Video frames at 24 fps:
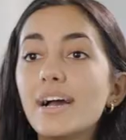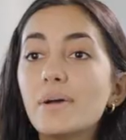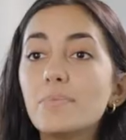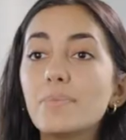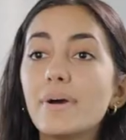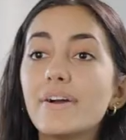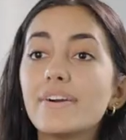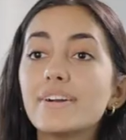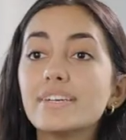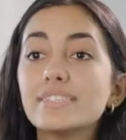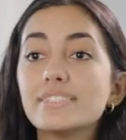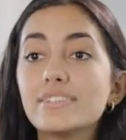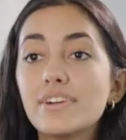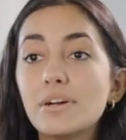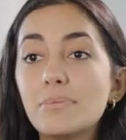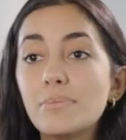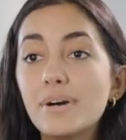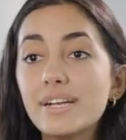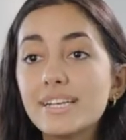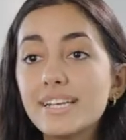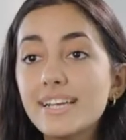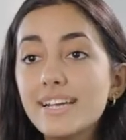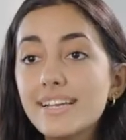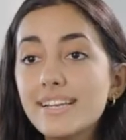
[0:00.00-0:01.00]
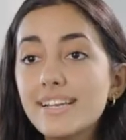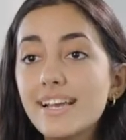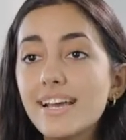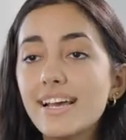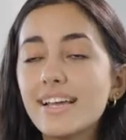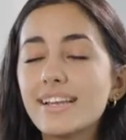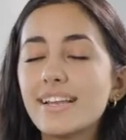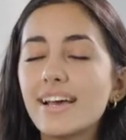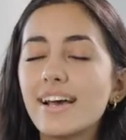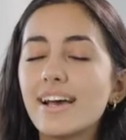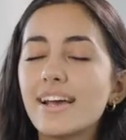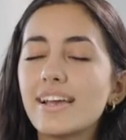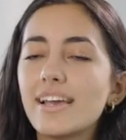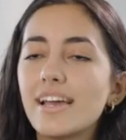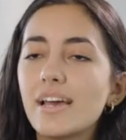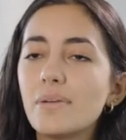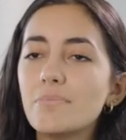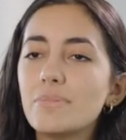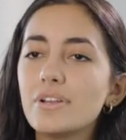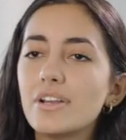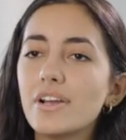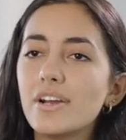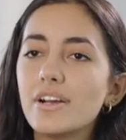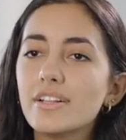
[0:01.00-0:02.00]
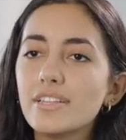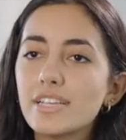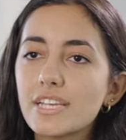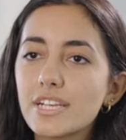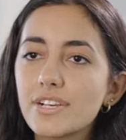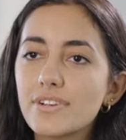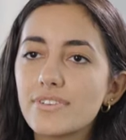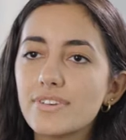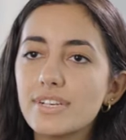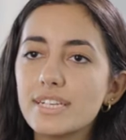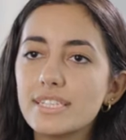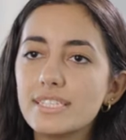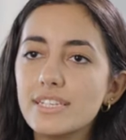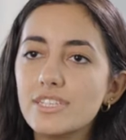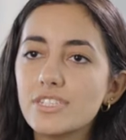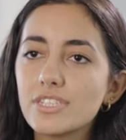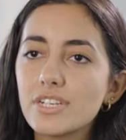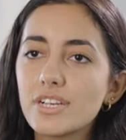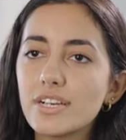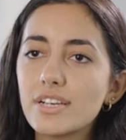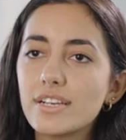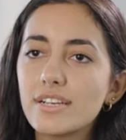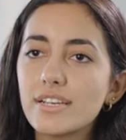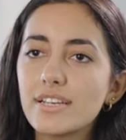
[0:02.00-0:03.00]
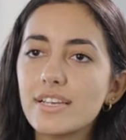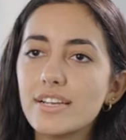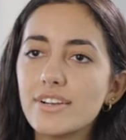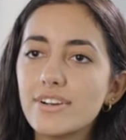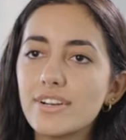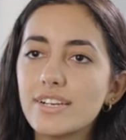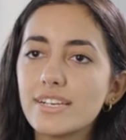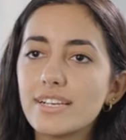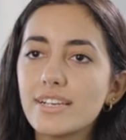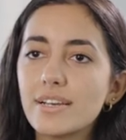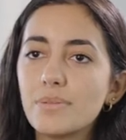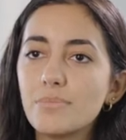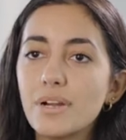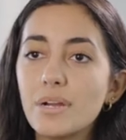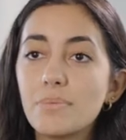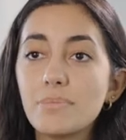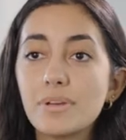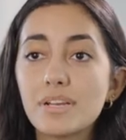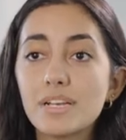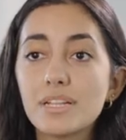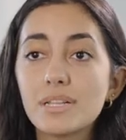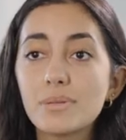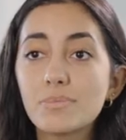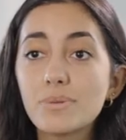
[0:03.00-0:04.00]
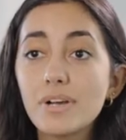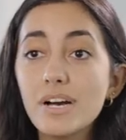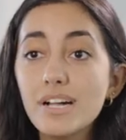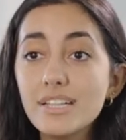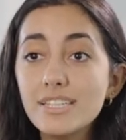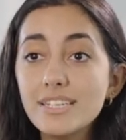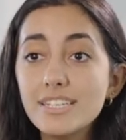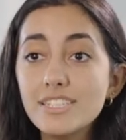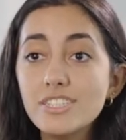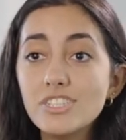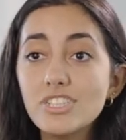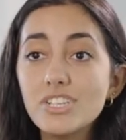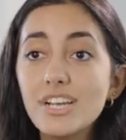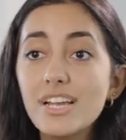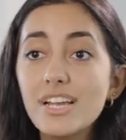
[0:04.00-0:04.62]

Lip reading: I'm Pareesa Rahmanian, and I am an early career teacher here at Mary MacKillop College.